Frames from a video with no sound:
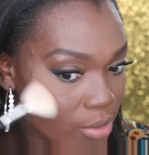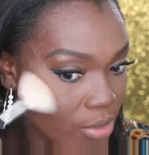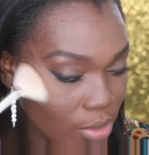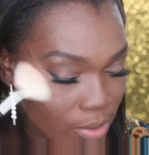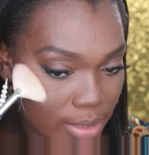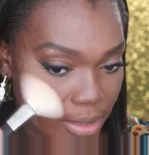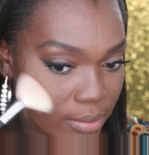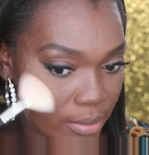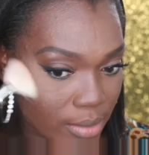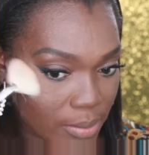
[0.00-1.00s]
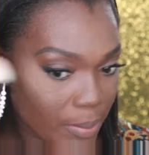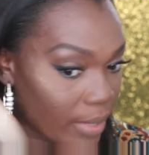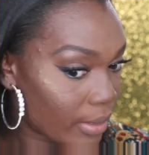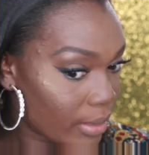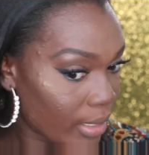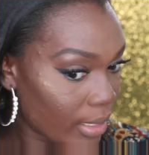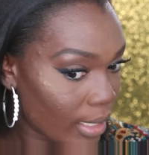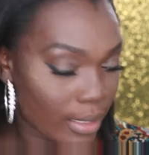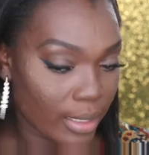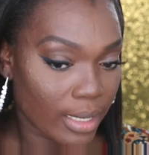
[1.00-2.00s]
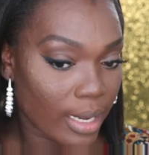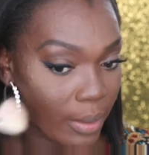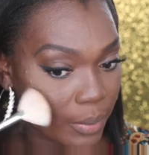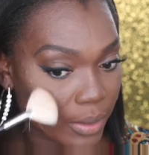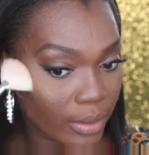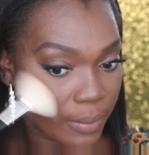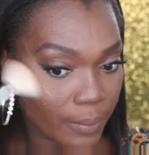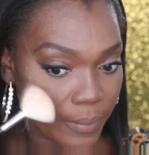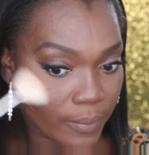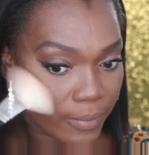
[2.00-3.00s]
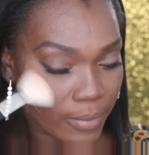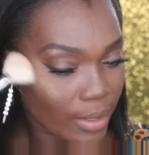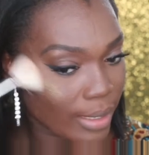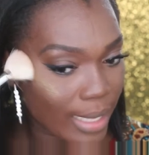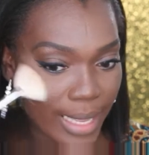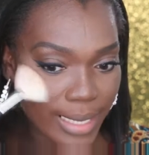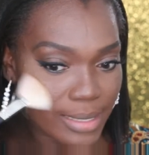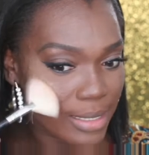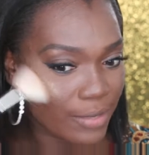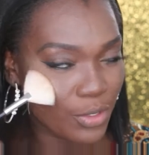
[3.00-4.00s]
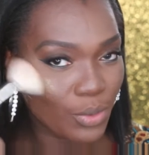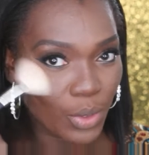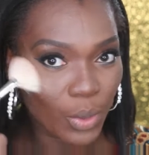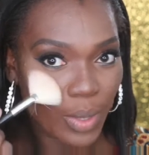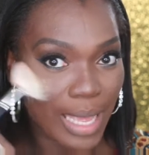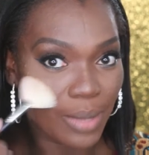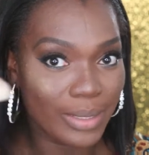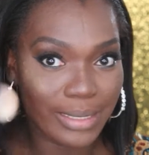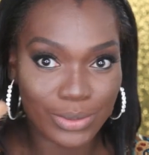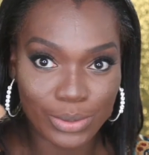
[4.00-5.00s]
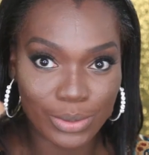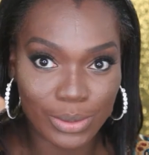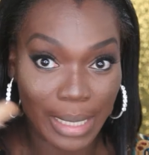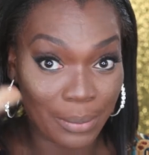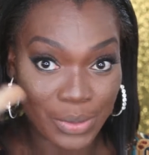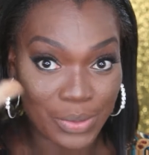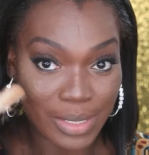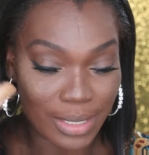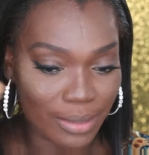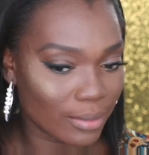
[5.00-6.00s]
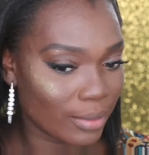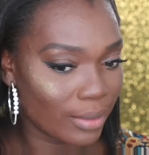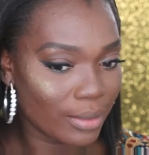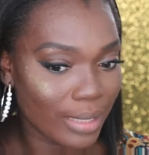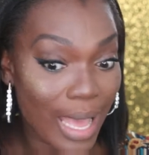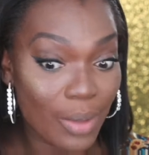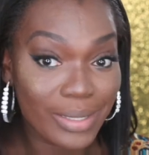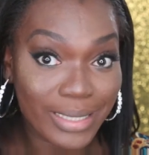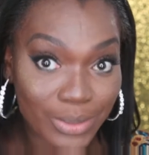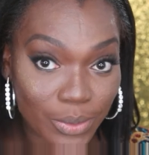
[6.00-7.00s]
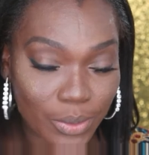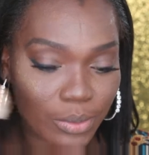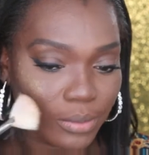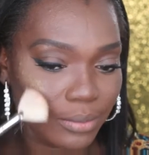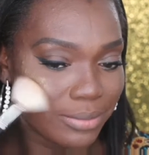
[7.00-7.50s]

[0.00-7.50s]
just use it sparingly, and then I will. Guys, if you know how little I'm using, how little.